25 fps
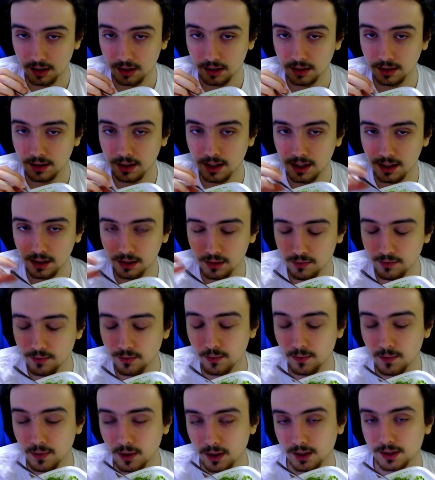Thank you for
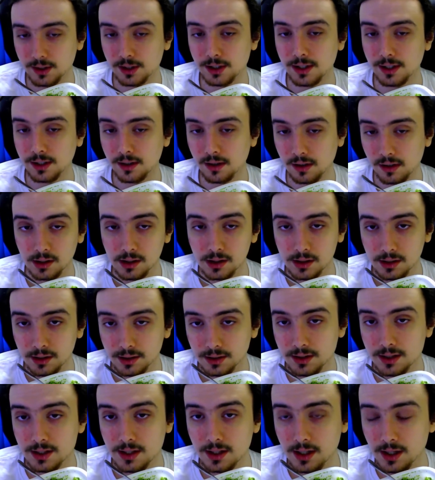watching.
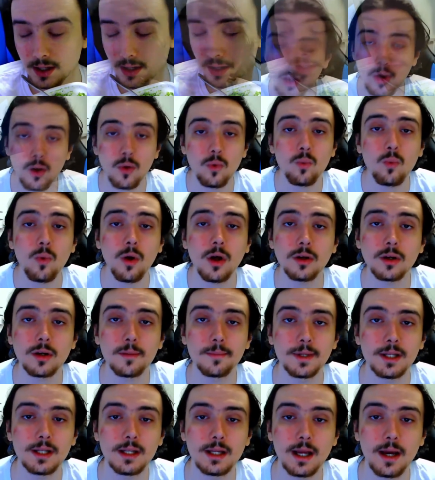See ya. Welcome
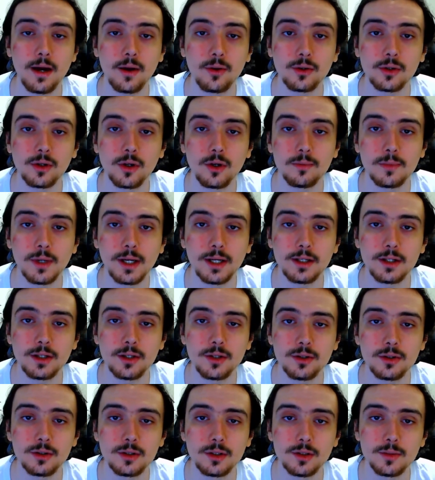to the outro, my
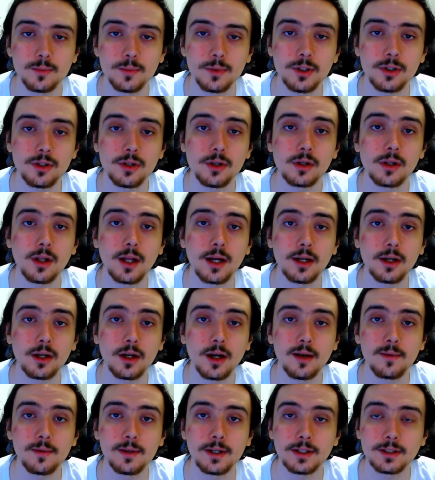dudes. Be sure to like,
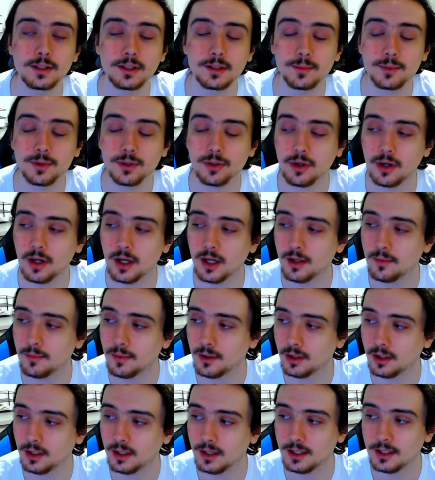comment, and subscribe.
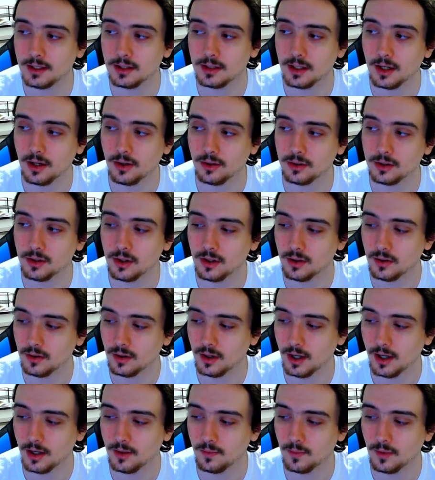In this outro,
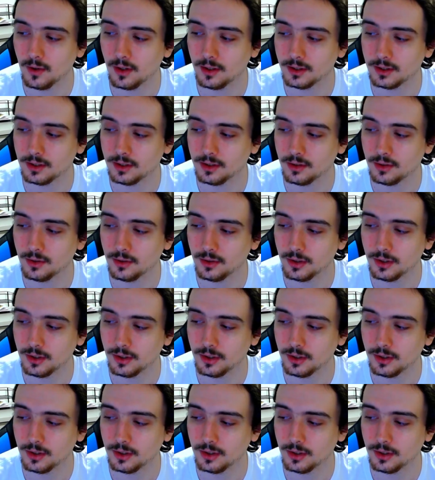I want to